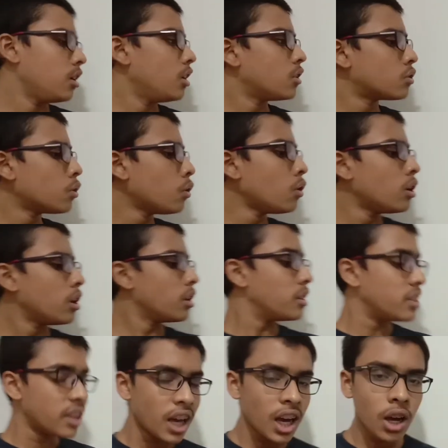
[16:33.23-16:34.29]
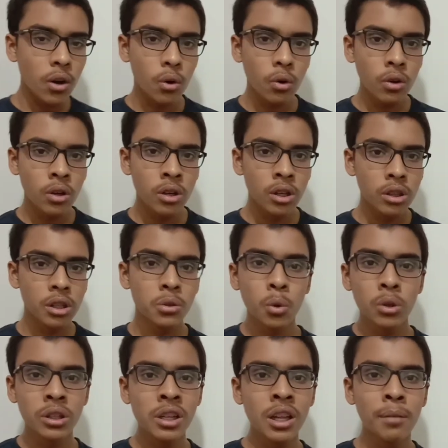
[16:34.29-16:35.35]
So now the
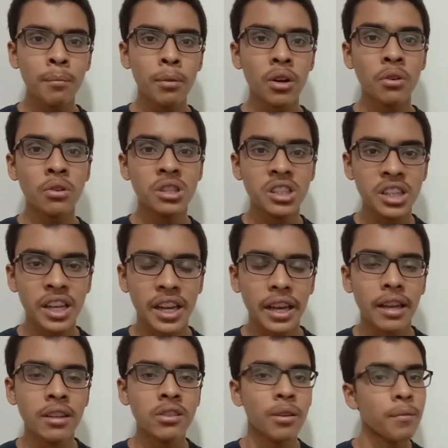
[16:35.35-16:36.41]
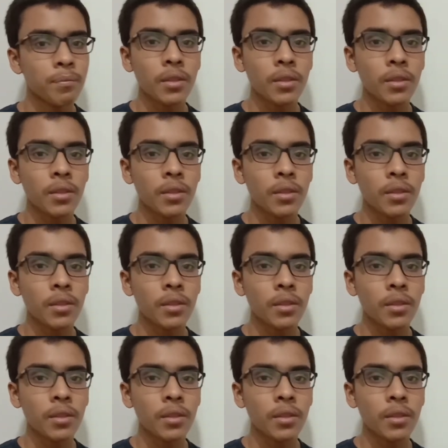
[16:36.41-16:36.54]
total number of shares,